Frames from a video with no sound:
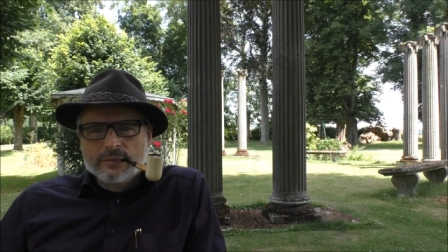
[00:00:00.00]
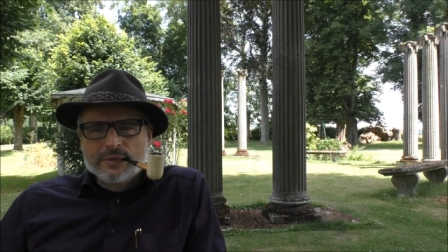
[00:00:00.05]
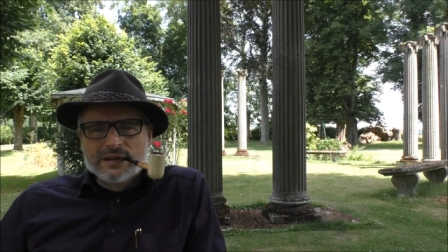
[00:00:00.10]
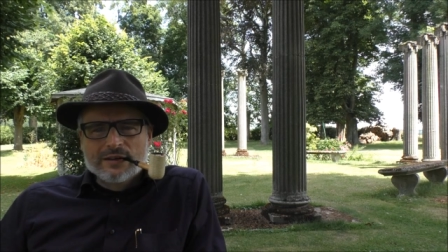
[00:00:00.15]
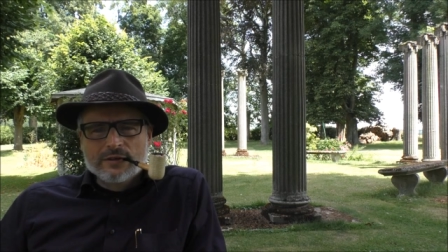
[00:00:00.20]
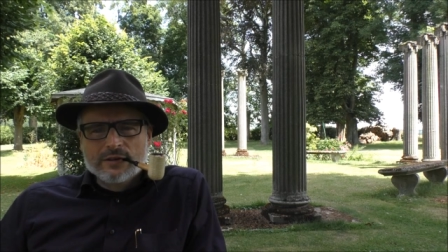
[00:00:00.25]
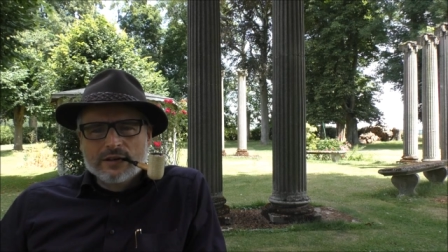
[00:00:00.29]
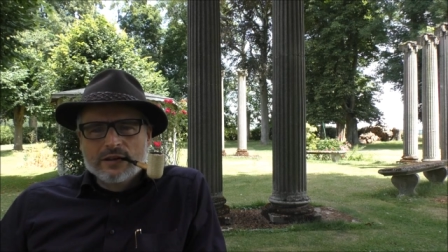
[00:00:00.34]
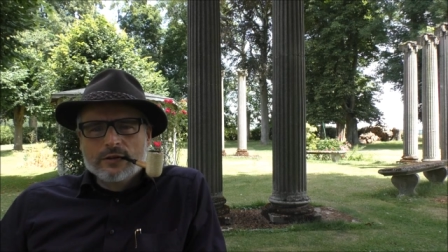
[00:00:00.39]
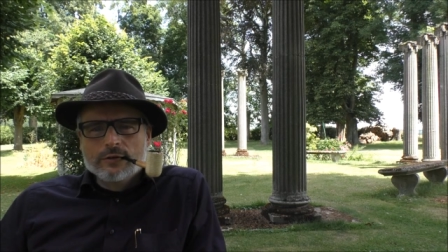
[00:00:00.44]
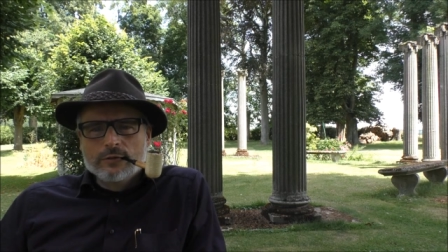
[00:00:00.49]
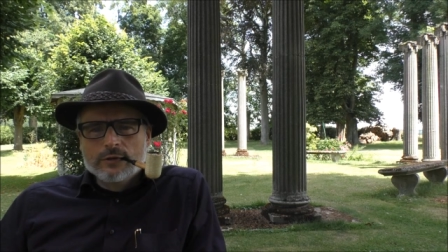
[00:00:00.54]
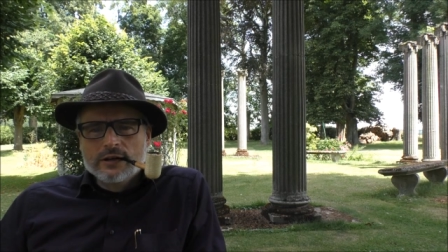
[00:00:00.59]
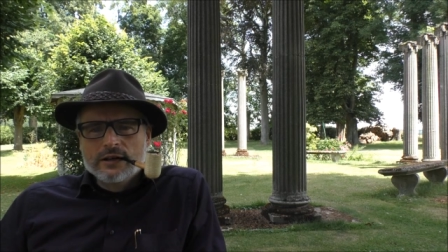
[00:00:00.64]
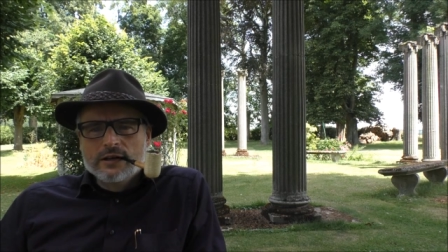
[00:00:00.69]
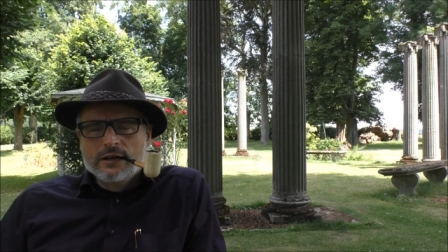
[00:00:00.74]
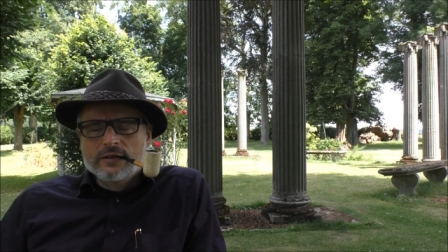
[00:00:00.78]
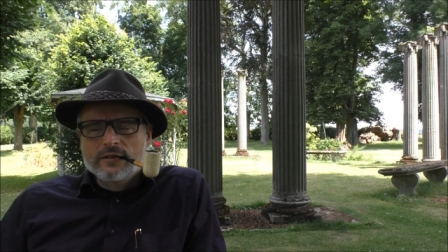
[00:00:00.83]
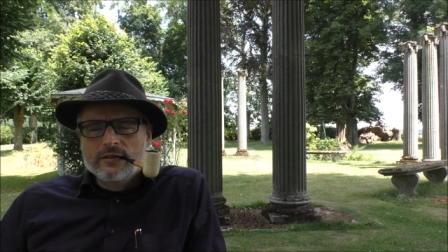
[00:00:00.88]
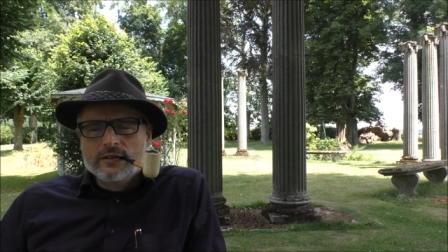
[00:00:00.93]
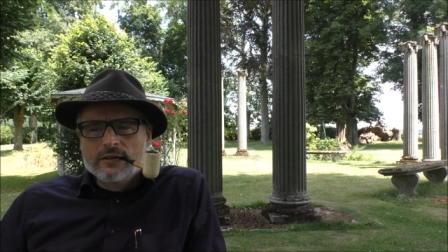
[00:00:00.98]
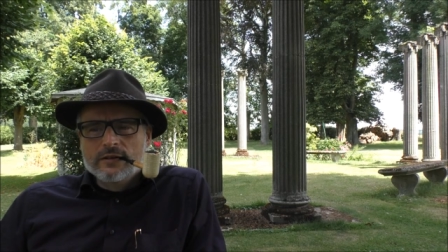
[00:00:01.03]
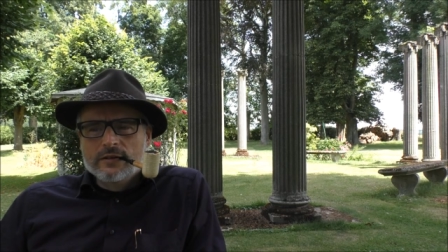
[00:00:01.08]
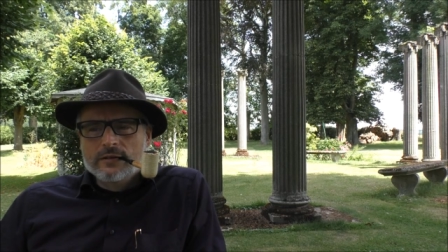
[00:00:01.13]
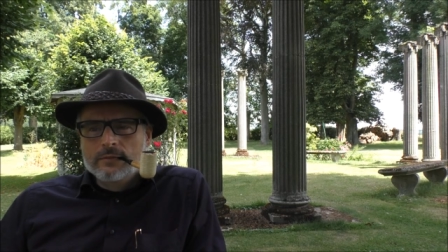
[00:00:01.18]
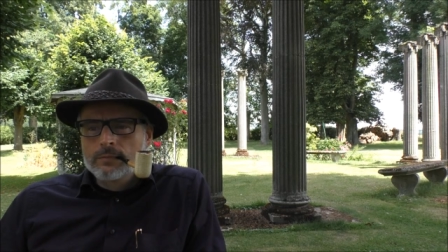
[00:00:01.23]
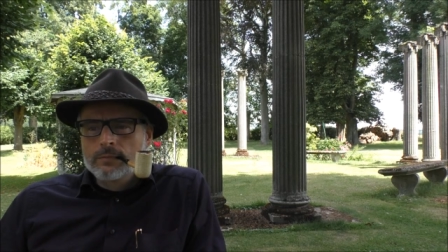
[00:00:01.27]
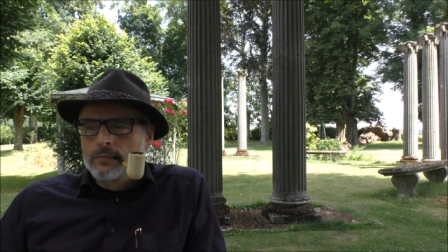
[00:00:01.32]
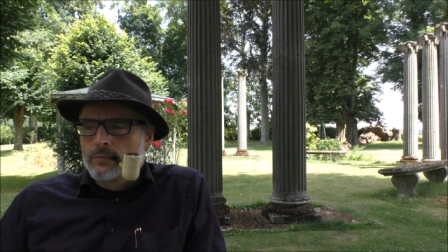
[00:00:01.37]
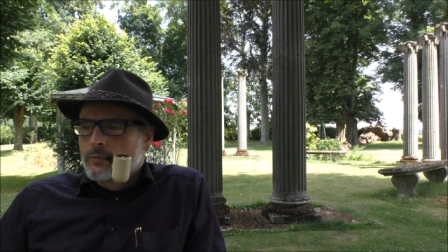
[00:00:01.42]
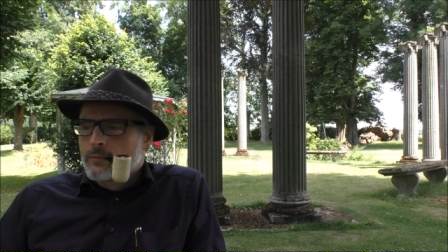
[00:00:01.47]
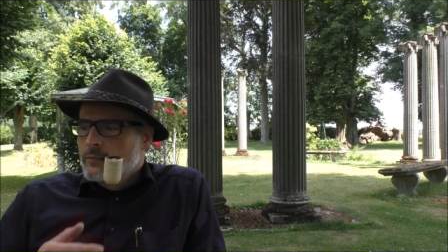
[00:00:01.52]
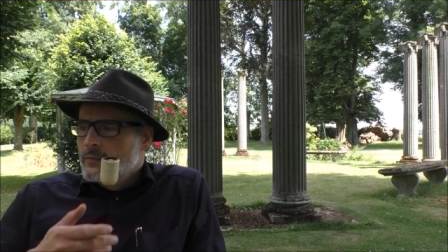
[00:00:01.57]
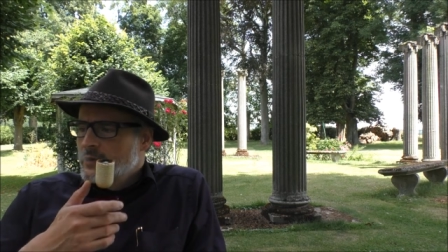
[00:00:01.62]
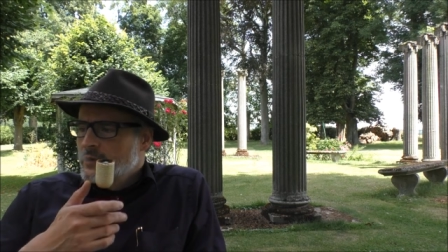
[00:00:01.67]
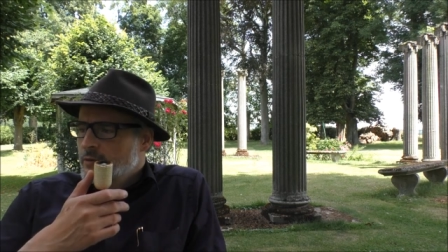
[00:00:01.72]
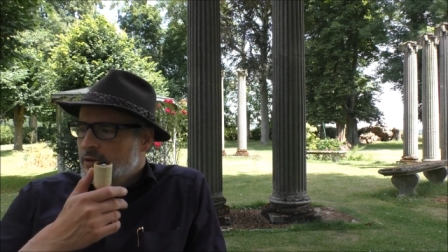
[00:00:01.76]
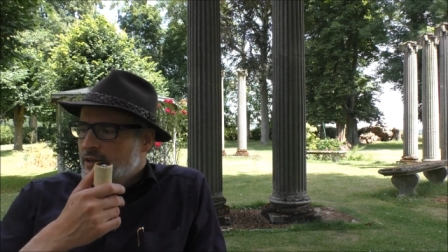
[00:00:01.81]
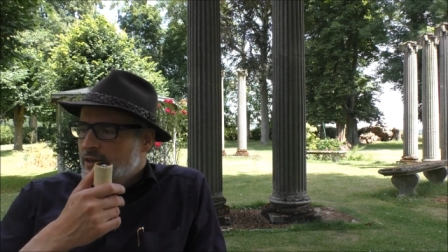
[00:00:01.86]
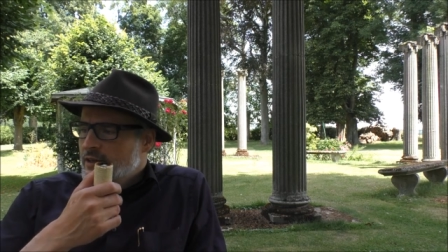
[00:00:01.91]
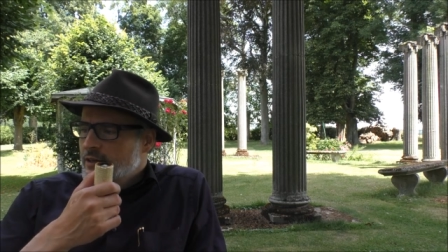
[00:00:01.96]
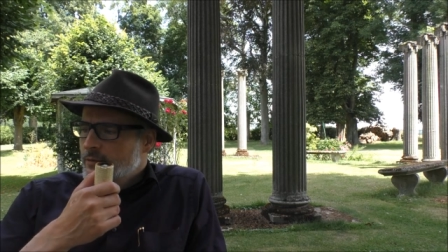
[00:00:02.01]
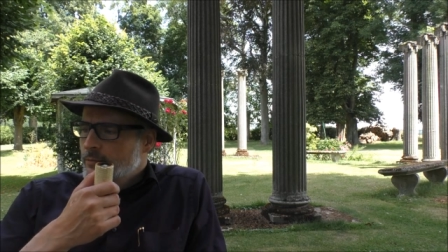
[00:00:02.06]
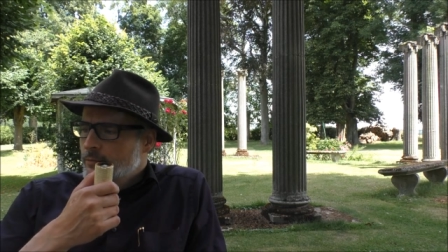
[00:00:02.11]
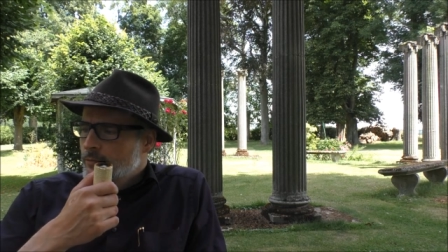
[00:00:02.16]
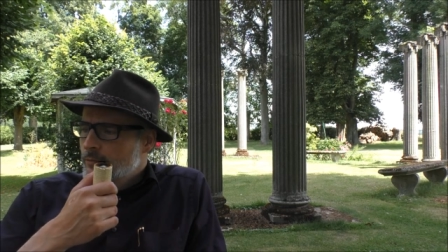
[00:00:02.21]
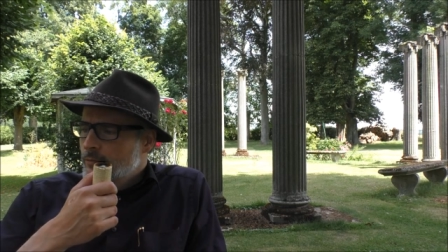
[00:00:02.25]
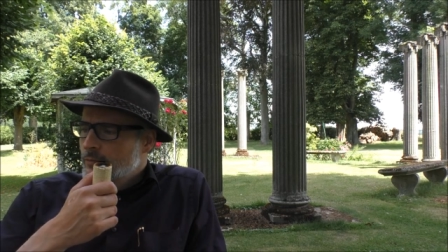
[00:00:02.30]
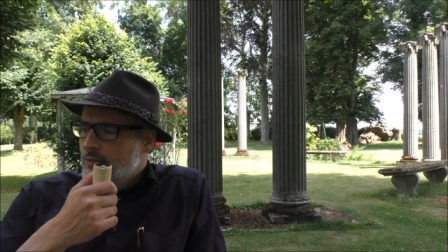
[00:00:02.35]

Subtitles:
about the ingredients. And